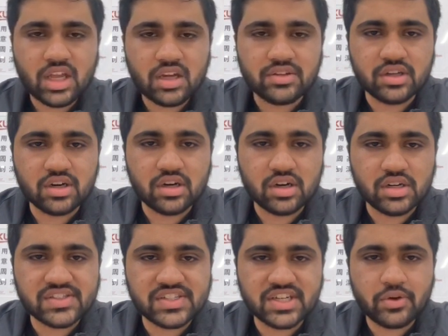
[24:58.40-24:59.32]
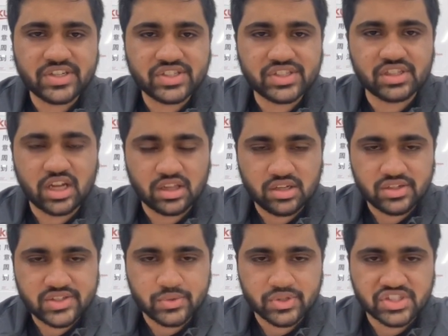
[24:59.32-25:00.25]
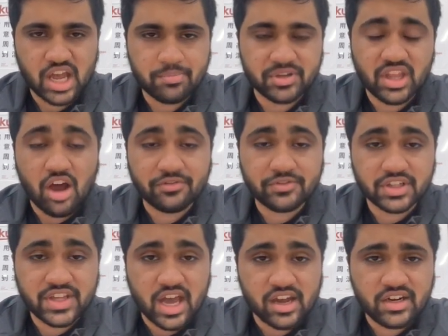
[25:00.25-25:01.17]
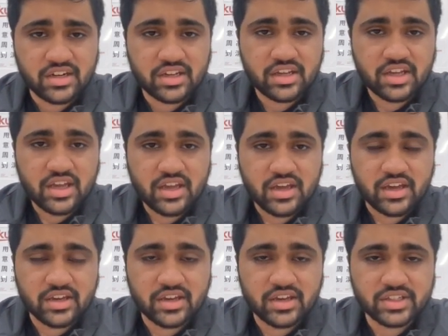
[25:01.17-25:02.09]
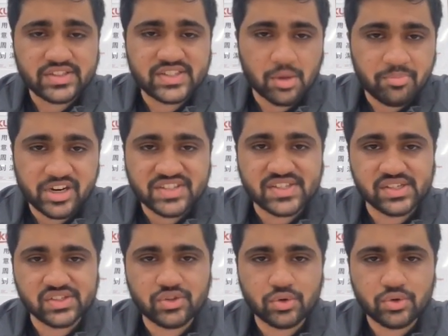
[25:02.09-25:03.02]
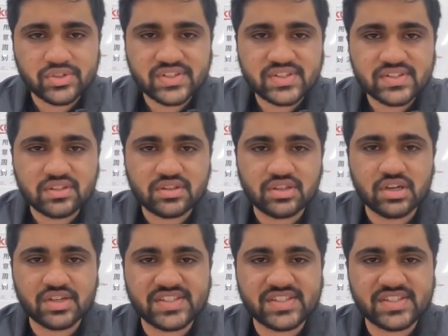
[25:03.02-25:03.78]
the sequential alerts which happen after that, it suppresses those, the